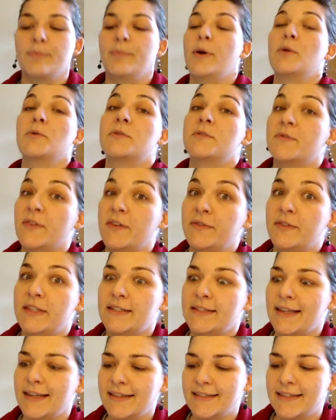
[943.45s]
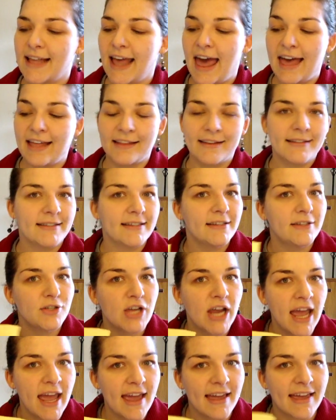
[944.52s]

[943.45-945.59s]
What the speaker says: Post 56, Allison J.